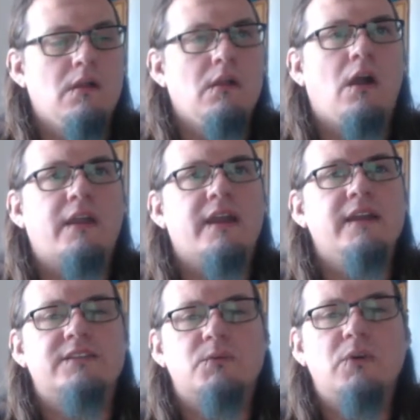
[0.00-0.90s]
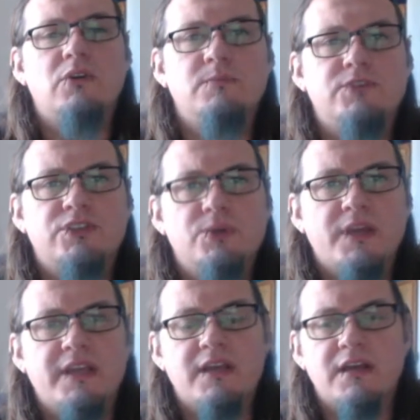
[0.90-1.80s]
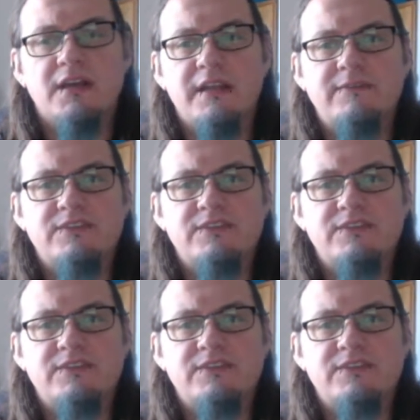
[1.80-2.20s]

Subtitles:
Okay, so welcome to another